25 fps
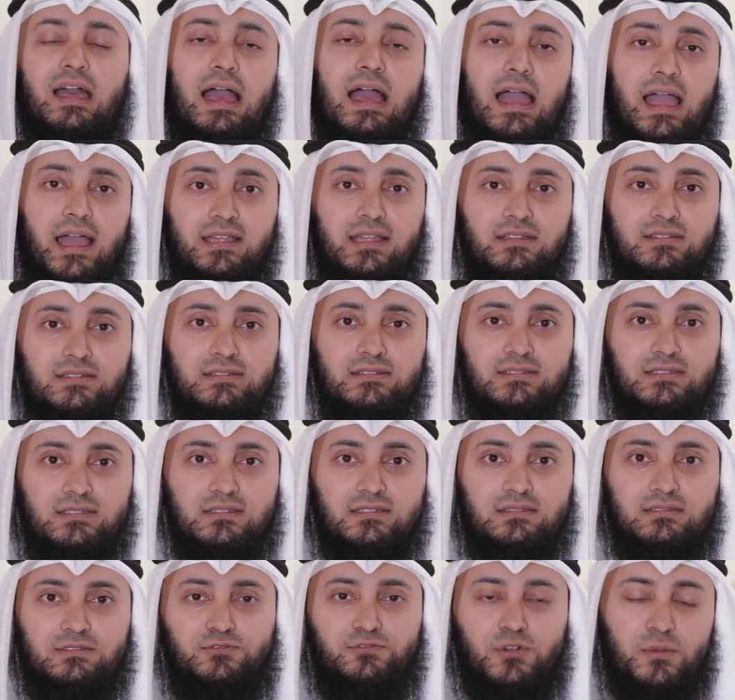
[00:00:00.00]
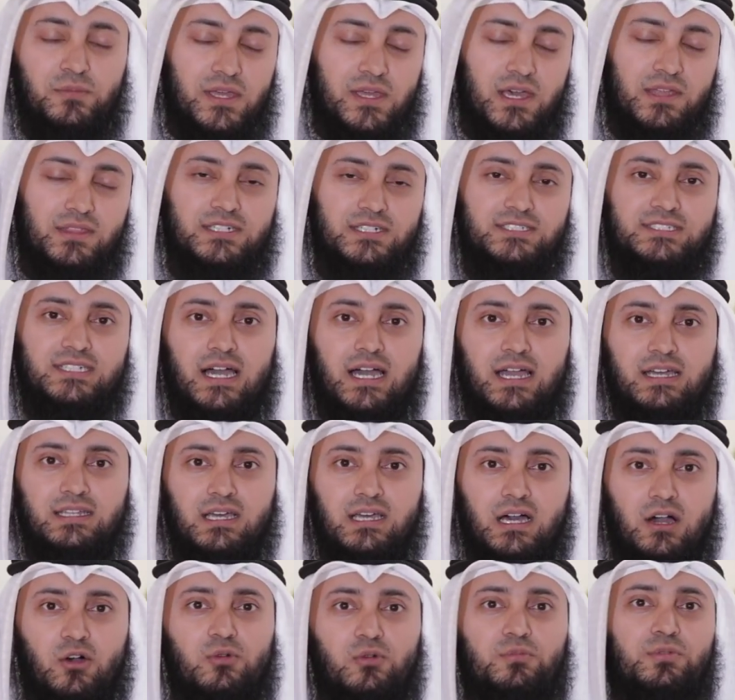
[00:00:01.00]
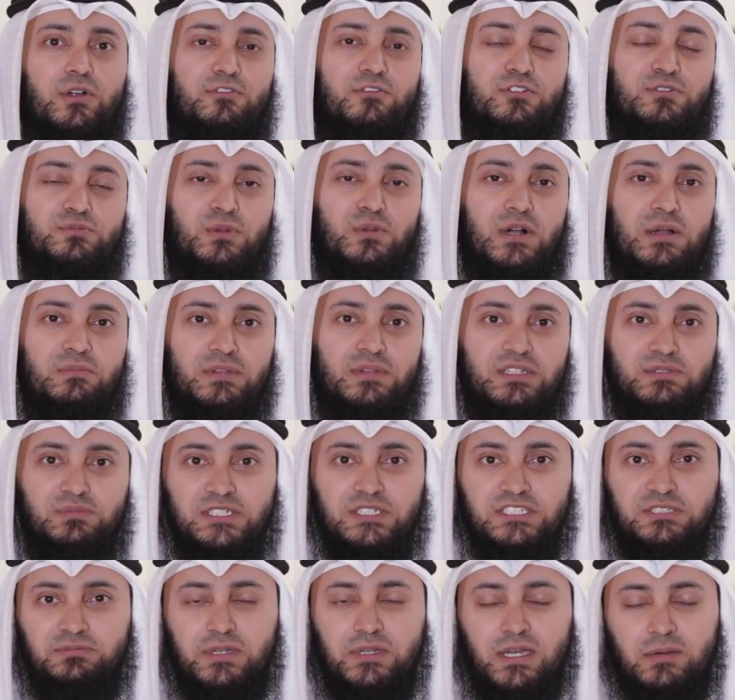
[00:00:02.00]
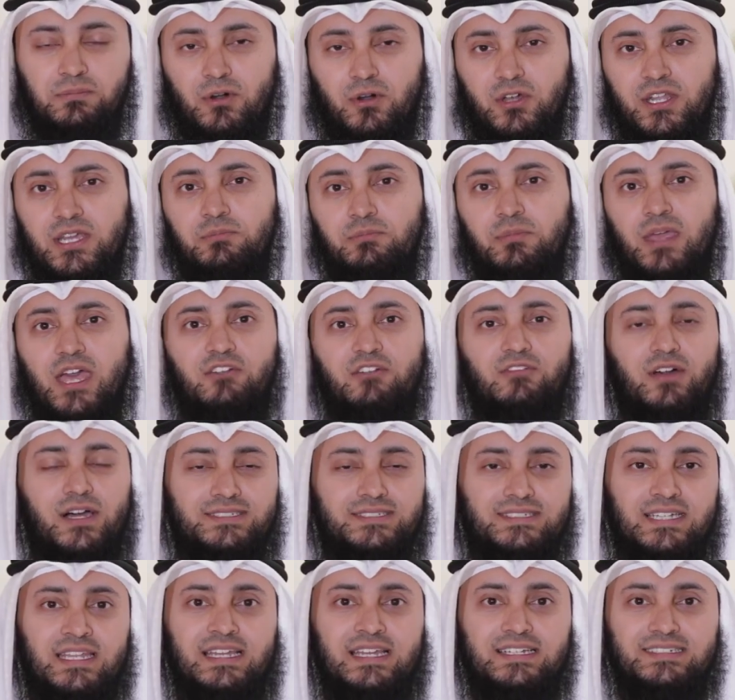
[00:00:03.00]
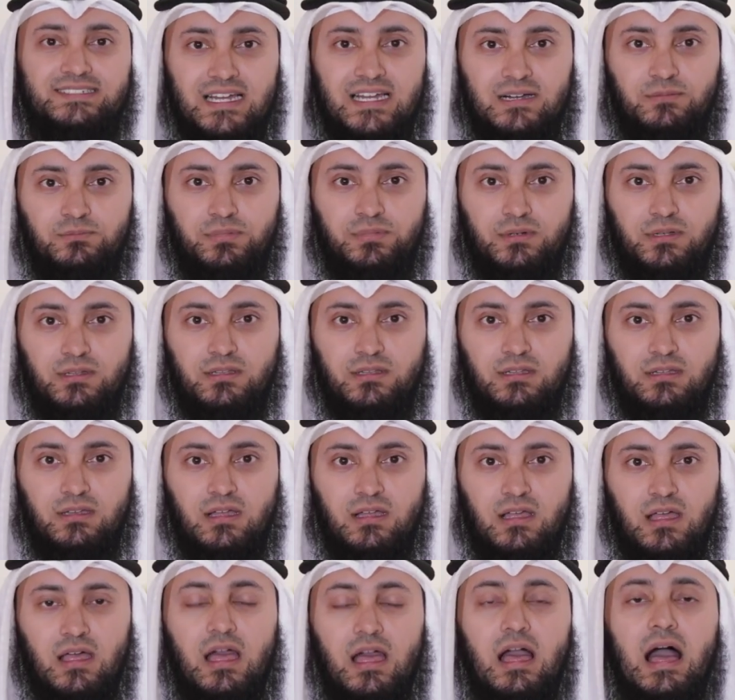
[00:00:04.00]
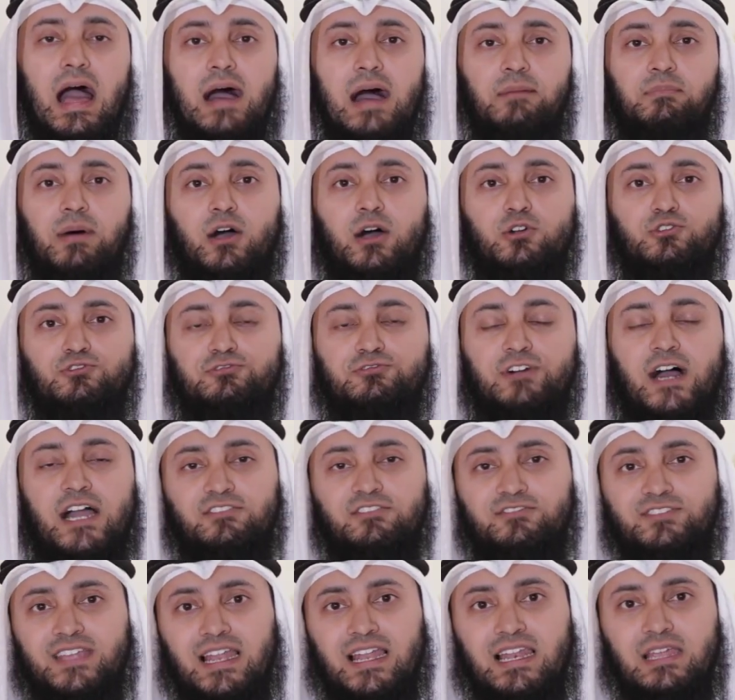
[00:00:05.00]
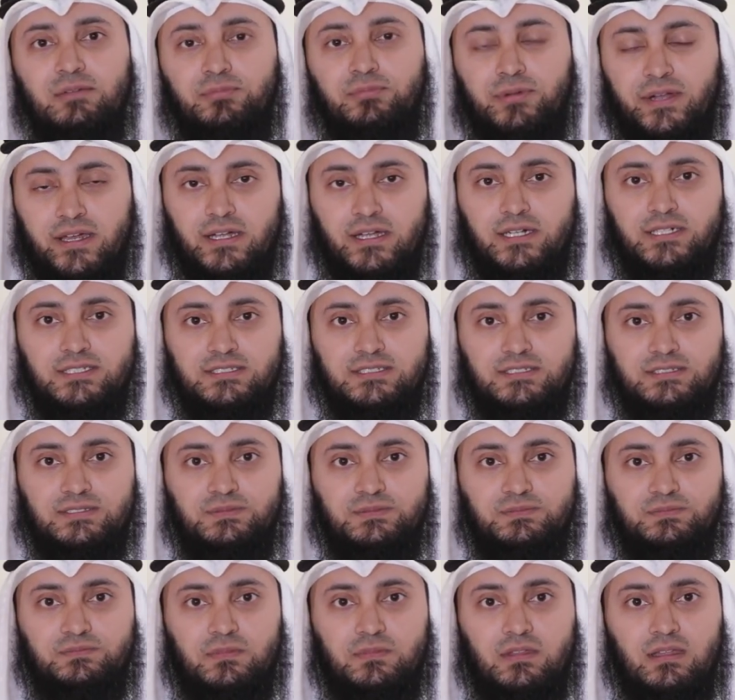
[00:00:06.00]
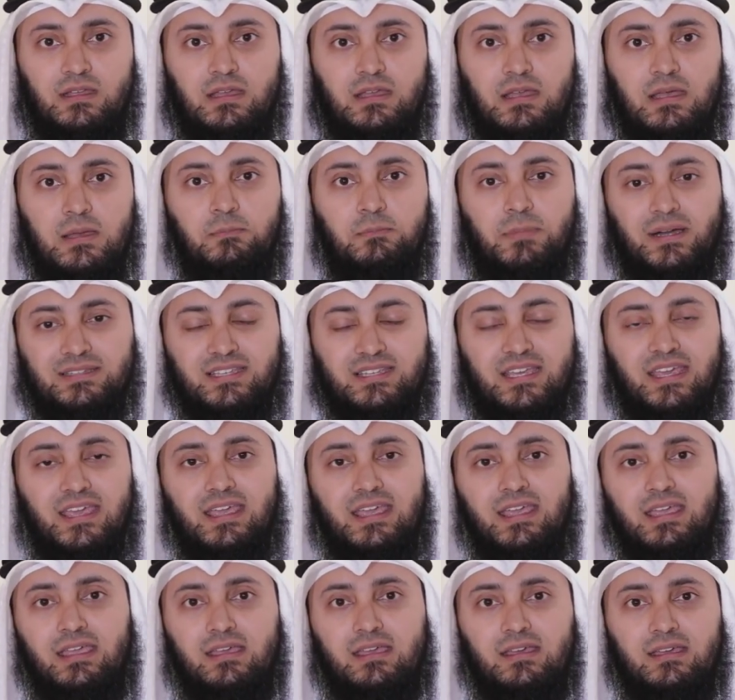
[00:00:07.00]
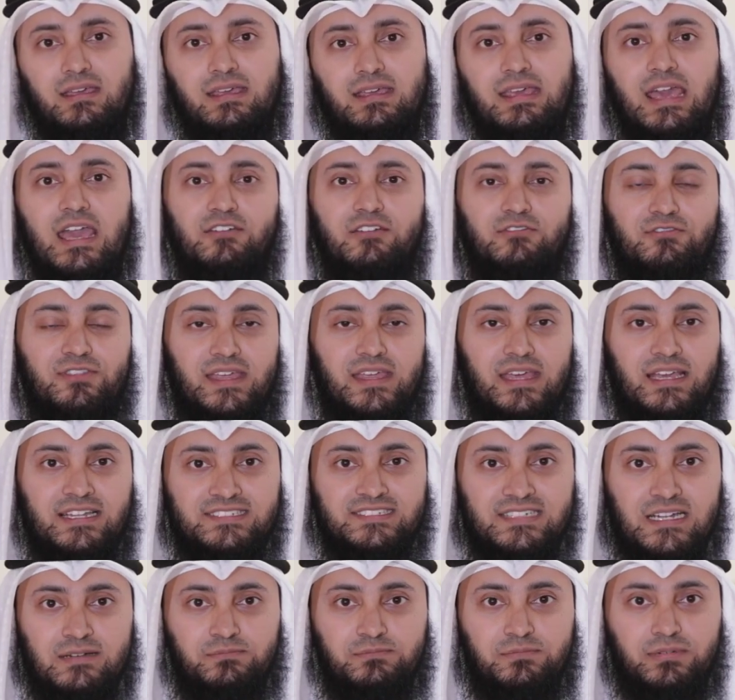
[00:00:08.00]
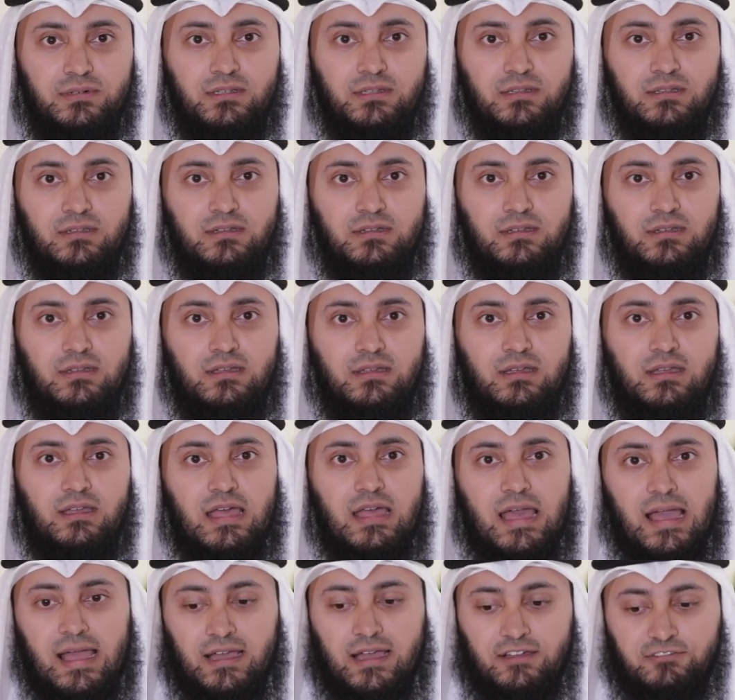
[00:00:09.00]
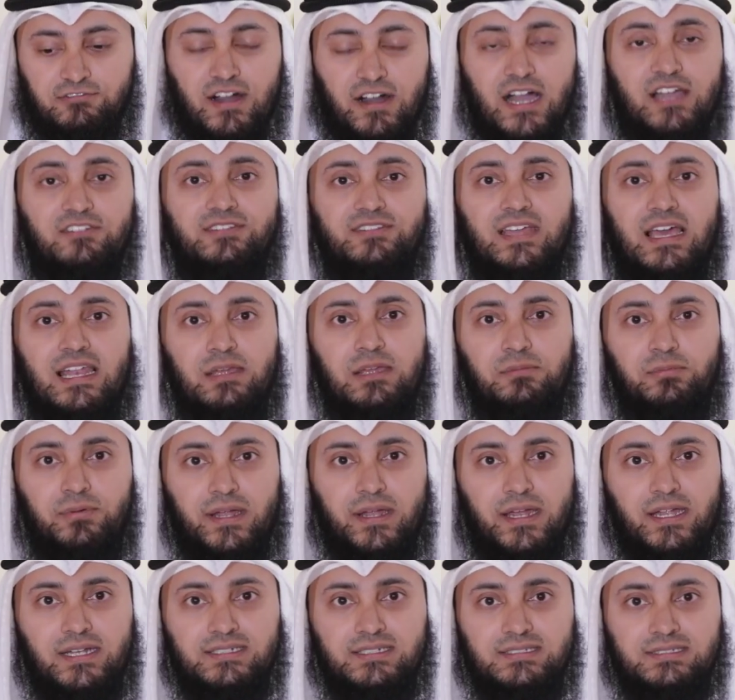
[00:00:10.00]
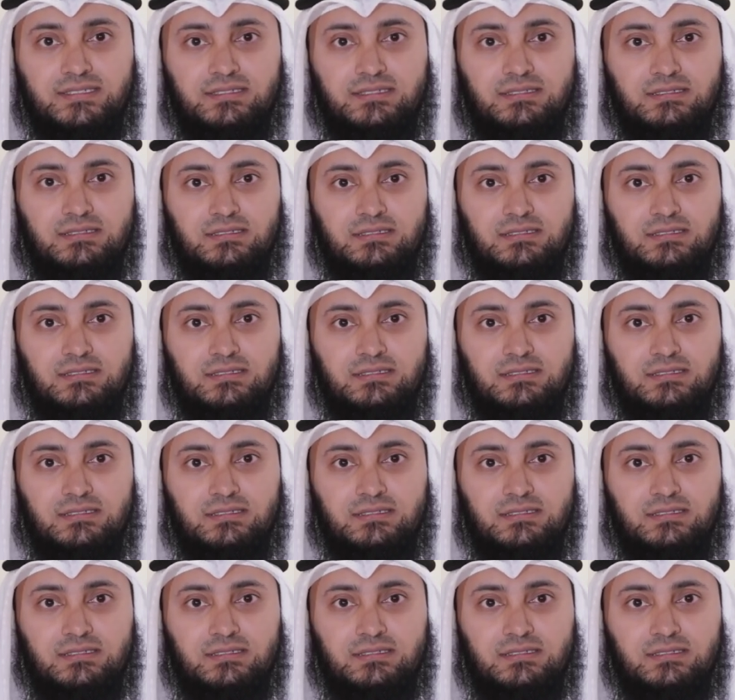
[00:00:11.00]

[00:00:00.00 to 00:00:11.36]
And from the other side, our Prophet Muhammad, peace be upon him, gave us an example about 5 daily prayers, but he gave the example 5 daily prayers